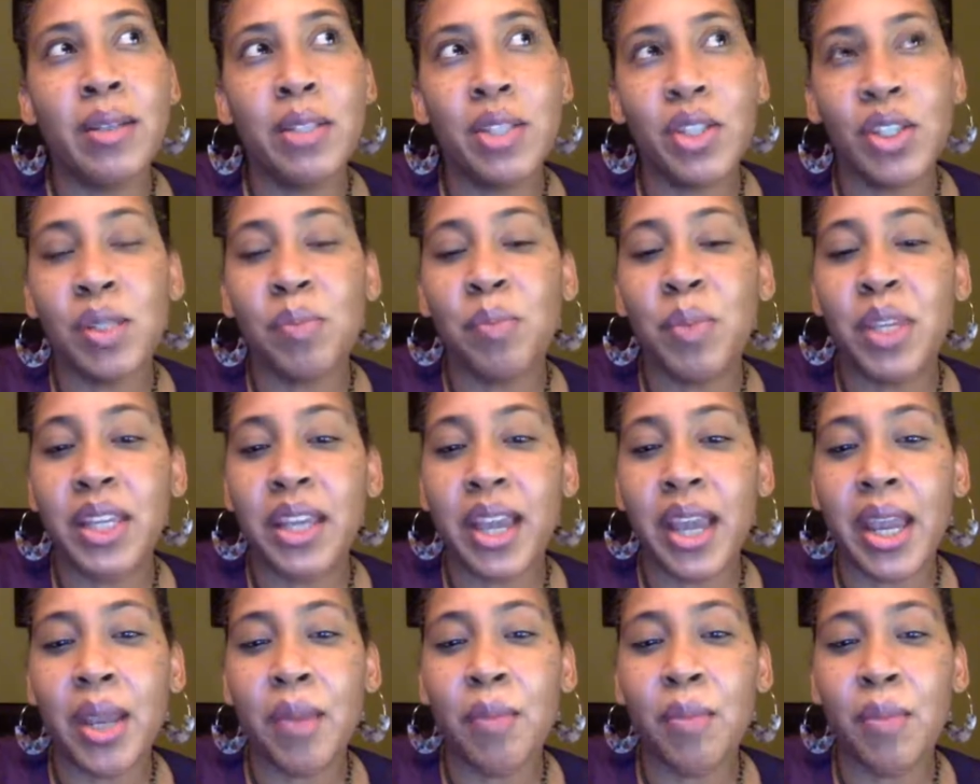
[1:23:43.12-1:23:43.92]
It just
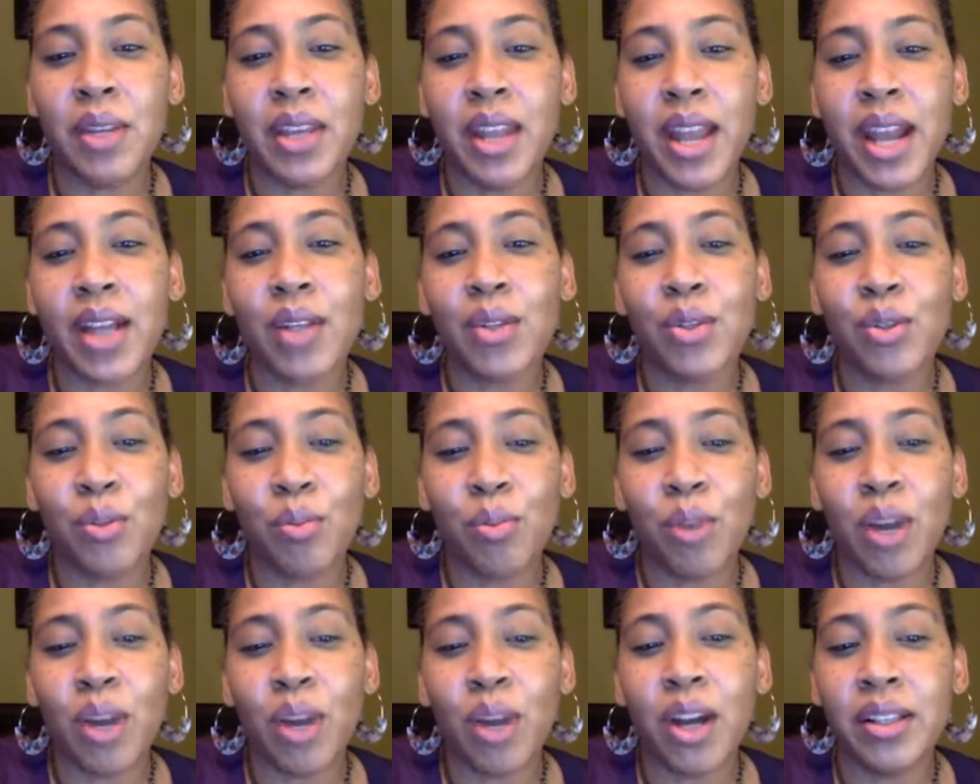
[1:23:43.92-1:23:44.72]
became a
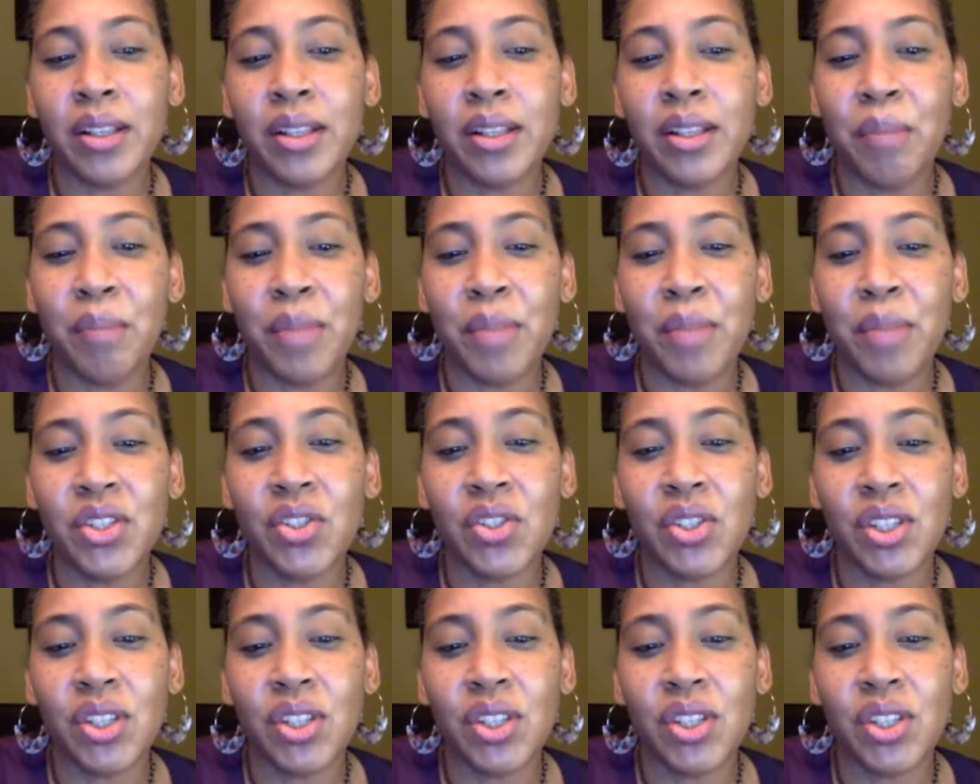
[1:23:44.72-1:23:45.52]
natural part of the
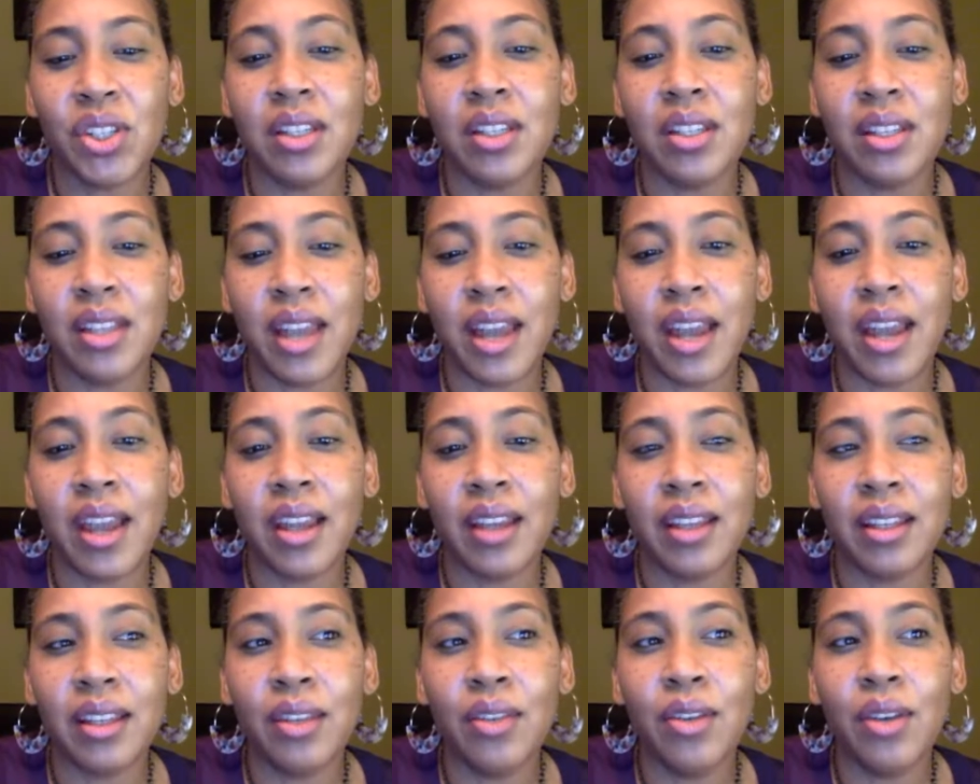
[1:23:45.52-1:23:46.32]
mission
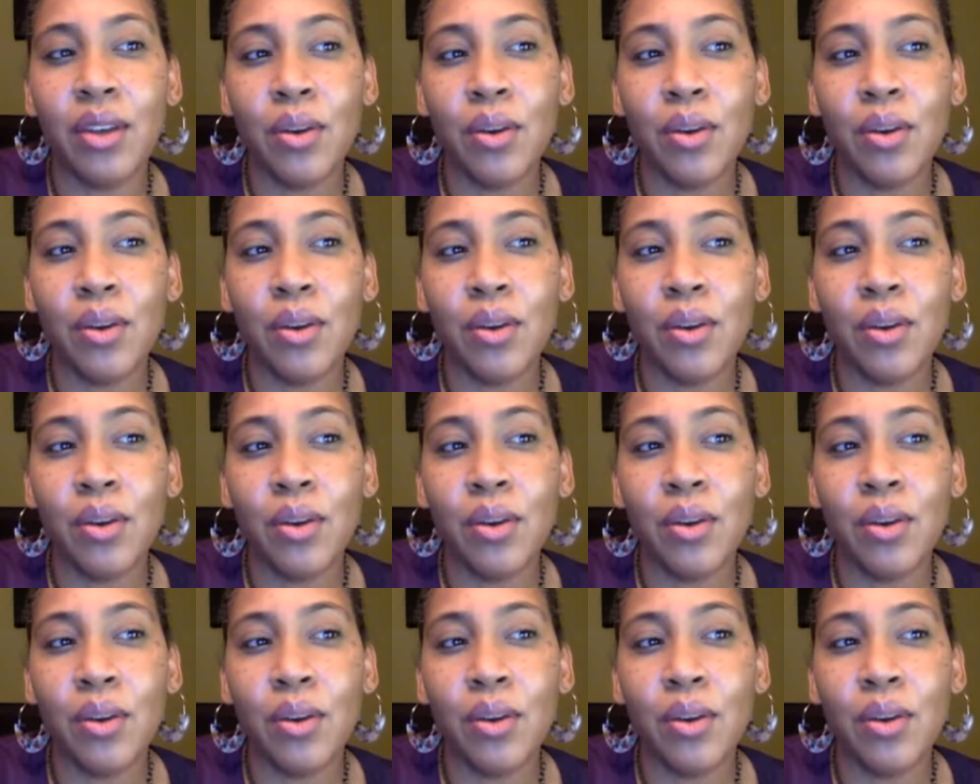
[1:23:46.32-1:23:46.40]
that,